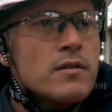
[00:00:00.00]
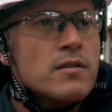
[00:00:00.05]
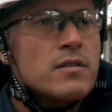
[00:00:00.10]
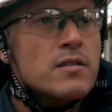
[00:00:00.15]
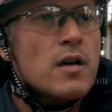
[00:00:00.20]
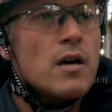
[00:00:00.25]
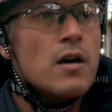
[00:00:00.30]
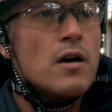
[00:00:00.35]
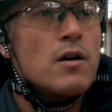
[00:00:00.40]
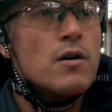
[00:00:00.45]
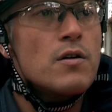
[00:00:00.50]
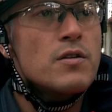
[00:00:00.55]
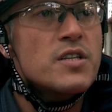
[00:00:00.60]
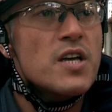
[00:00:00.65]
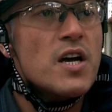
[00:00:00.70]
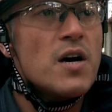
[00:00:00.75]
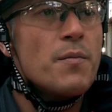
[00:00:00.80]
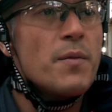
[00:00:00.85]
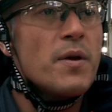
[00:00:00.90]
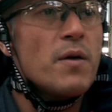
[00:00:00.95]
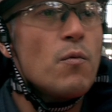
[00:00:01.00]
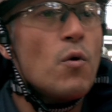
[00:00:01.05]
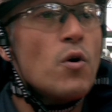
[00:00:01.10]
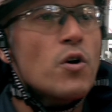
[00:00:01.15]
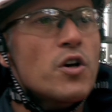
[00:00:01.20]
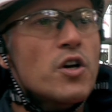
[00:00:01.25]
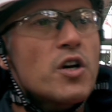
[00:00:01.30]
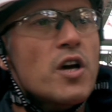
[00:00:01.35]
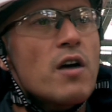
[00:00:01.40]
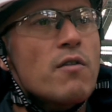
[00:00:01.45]
so tell me,
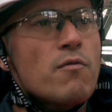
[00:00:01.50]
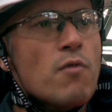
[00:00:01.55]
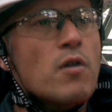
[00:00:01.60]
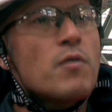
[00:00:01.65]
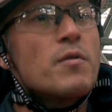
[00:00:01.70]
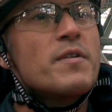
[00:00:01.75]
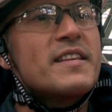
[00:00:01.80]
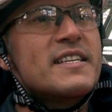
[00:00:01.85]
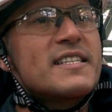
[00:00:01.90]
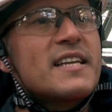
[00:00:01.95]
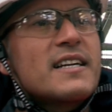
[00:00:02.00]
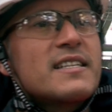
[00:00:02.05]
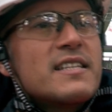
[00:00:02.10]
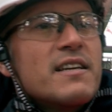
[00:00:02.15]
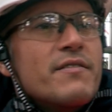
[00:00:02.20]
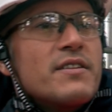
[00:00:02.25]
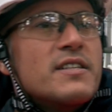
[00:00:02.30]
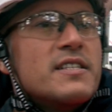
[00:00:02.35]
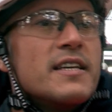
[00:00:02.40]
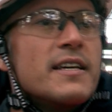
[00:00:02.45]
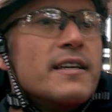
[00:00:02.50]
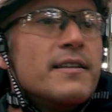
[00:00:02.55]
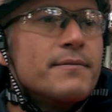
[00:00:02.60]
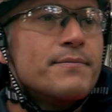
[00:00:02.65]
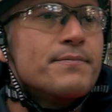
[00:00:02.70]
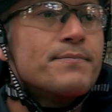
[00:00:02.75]
what could go wrong with this activity?